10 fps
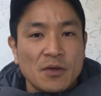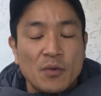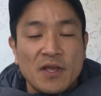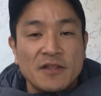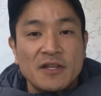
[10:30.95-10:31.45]

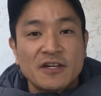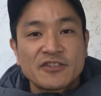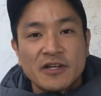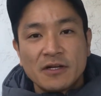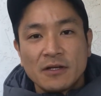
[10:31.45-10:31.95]
Will you
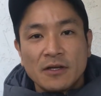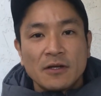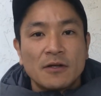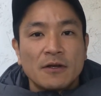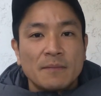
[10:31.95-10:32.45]
nurture,
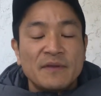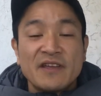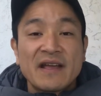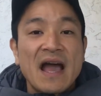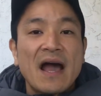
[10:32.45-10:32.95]
be
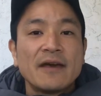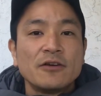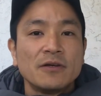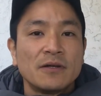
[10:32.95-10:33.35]
a guide,